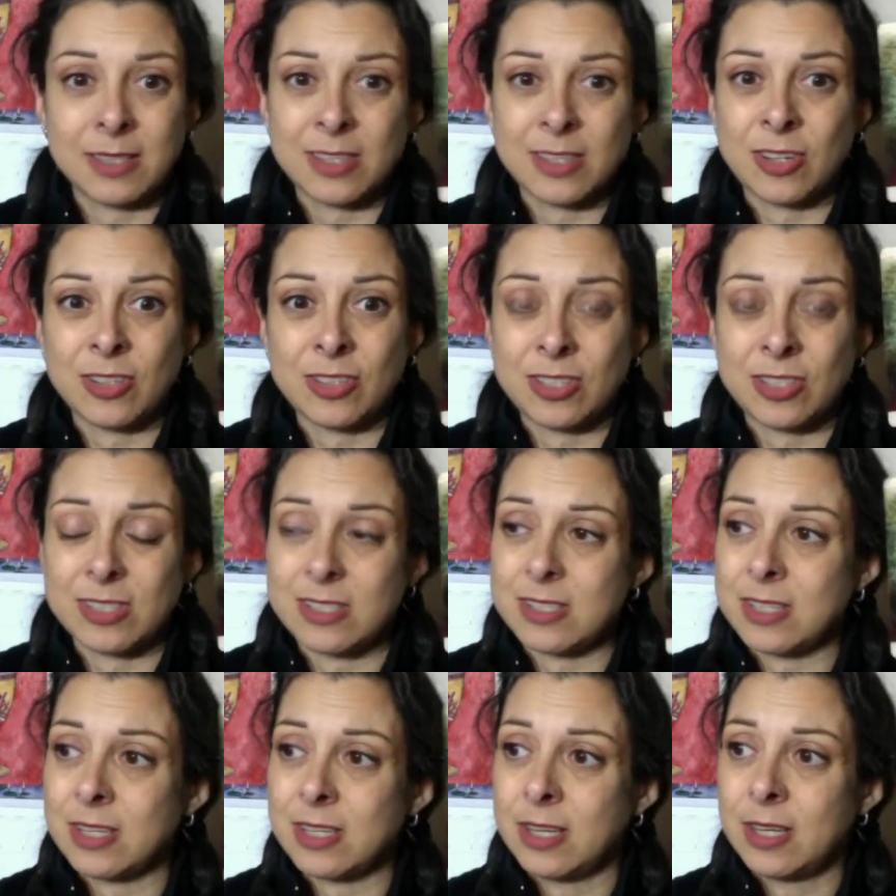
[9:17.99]
They're
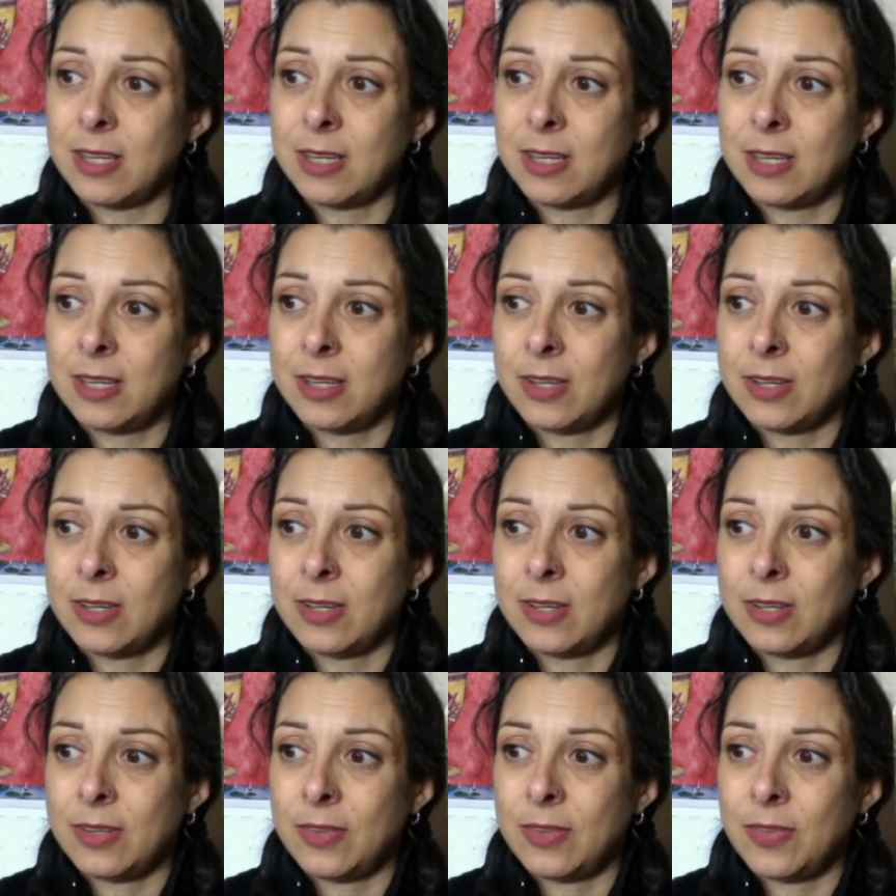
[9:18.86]
just
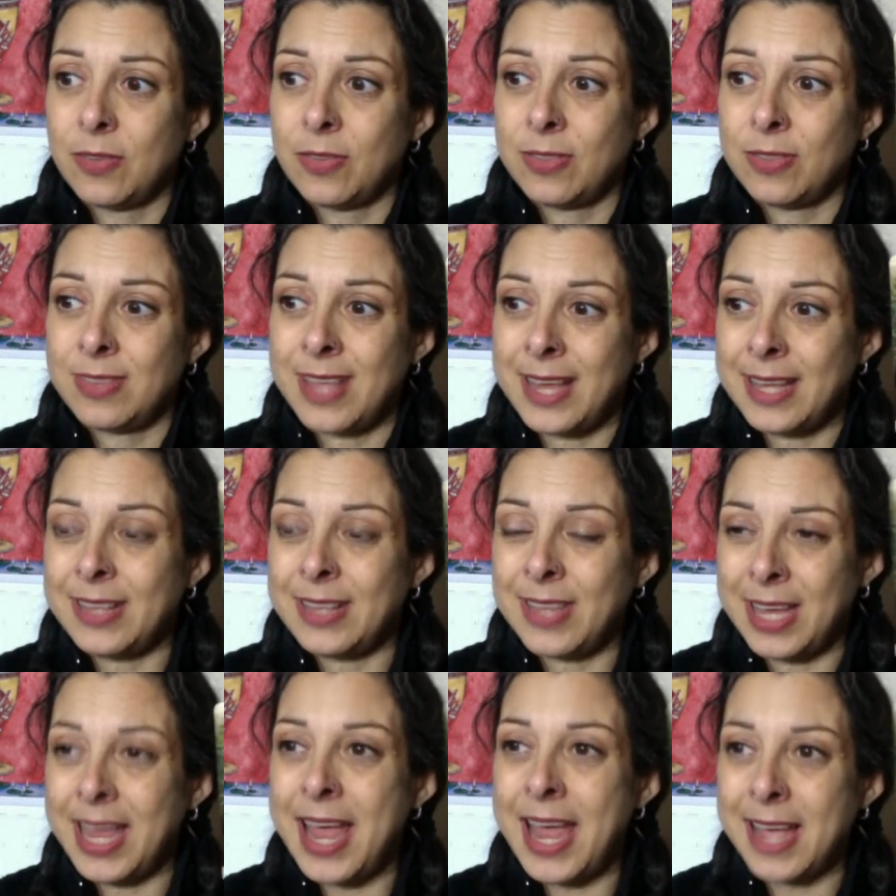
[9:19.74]
they
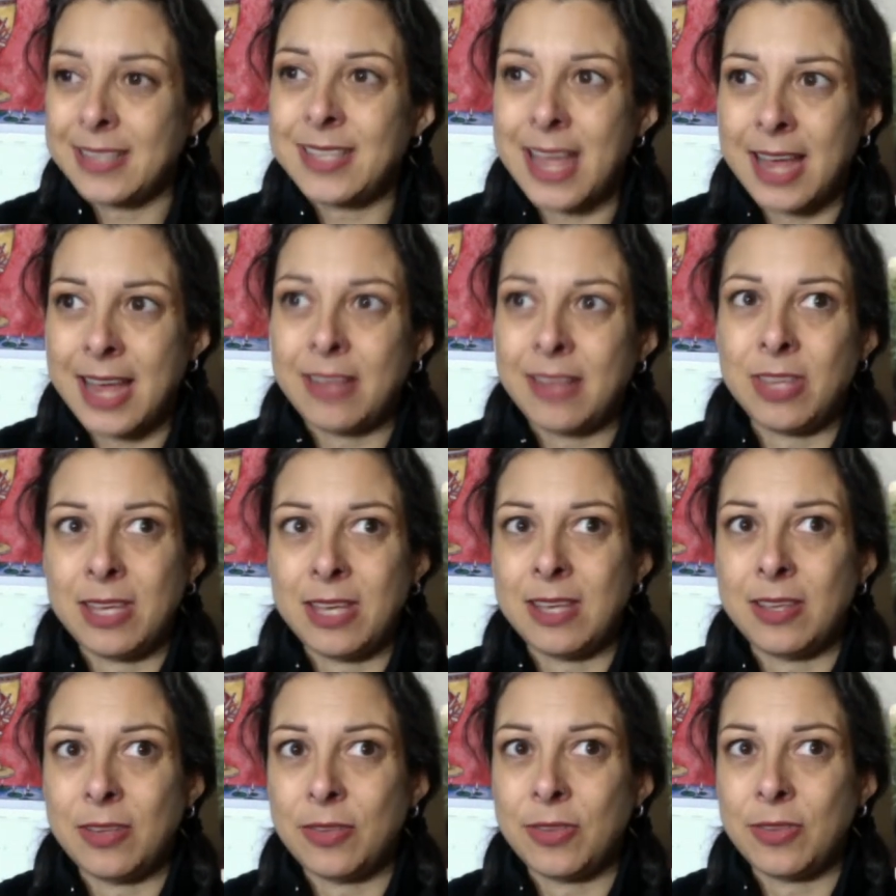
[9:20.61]
can't take
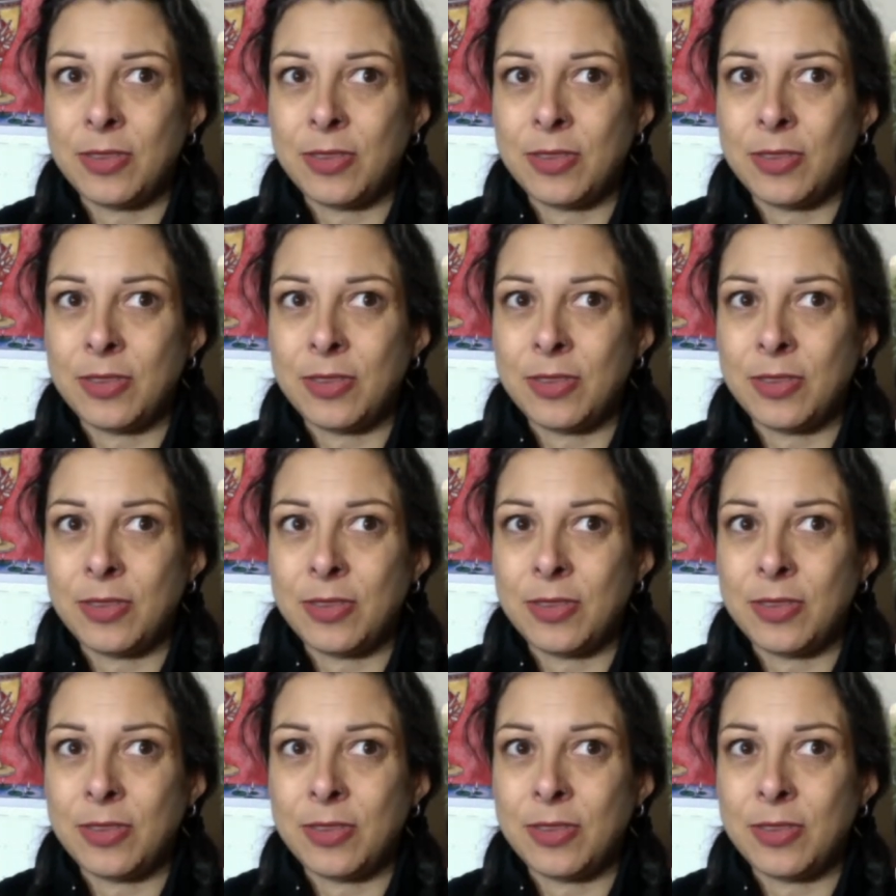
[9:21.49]
the